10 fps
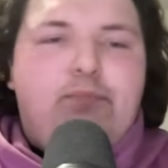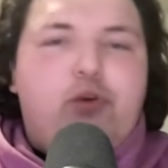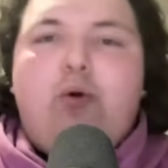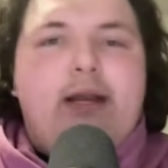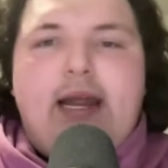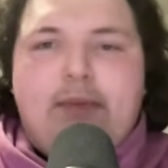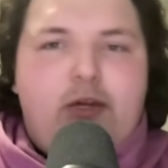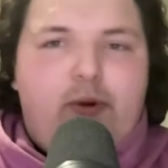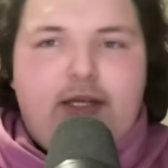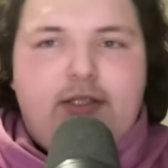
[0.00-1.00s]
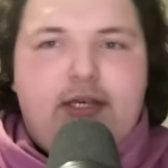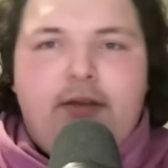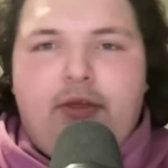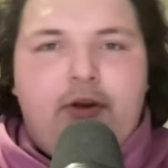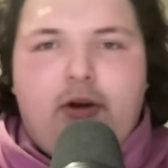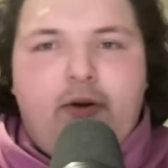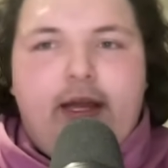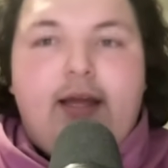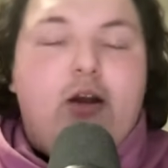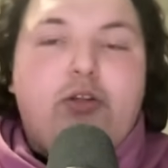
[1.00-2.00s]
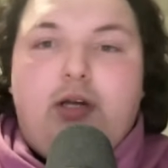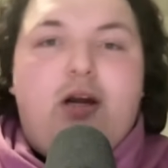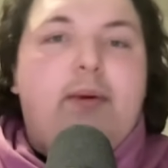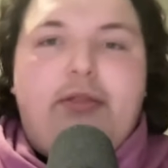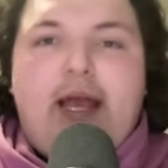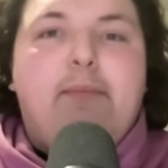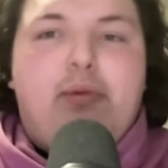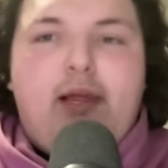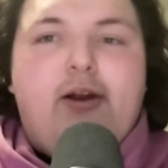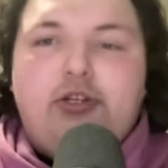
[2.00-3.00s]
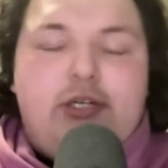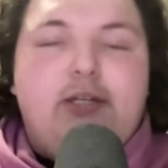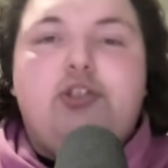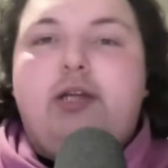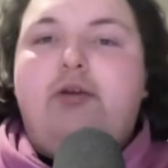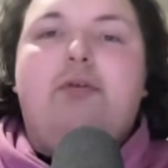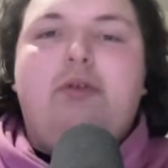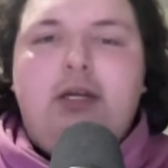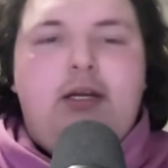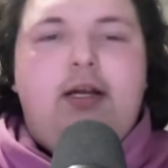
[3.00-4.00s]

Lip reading: throw a name that you want to see the Thunder go get, and I'll talk about that player just in general.